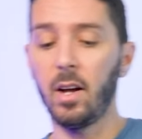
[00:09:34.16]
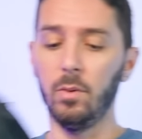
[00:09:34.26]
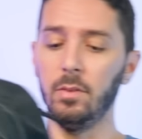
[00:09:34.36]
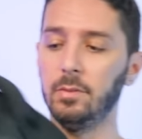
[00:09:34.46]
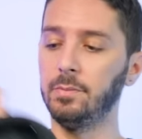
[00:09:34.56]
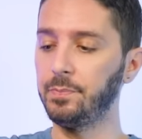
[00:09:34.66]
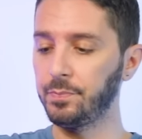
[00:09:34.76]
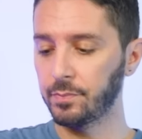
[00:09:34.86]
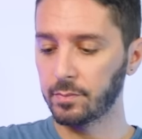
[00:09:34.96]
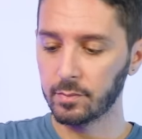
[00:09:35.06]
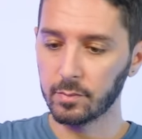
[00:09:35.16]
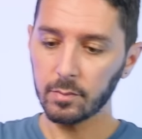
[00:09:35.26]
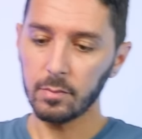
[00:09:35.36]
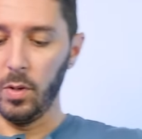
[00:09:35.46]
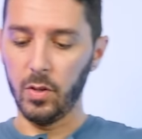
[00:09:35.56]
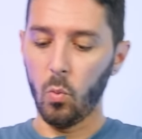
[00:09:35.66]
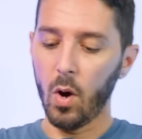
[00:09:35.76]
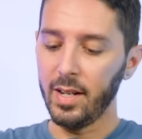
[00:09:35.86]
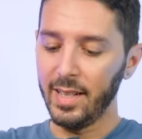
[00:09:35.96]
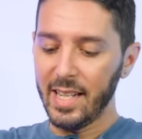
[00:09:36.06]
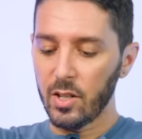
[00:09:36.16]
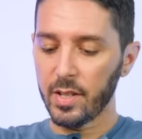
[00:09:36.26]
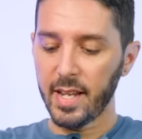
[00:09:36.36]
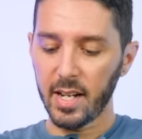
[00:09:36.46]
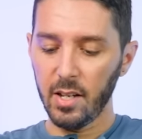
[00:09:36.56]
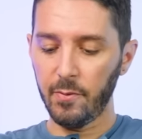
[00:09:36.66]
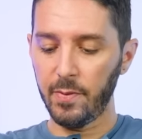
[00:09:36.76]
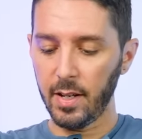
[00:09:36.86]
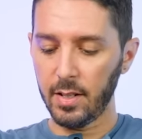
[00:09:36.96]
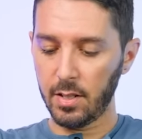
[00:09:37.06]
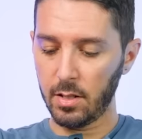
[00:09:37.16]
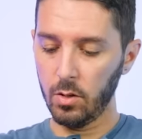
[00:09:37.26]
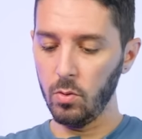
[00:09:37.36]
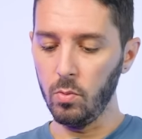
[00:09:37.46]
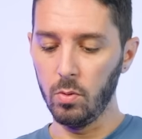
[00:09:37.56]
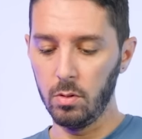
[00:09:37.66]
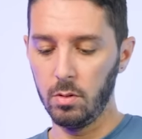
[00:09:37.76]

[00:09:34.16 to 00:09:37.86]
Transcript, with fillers: out. Will the one liter Yeti fit? Ooh,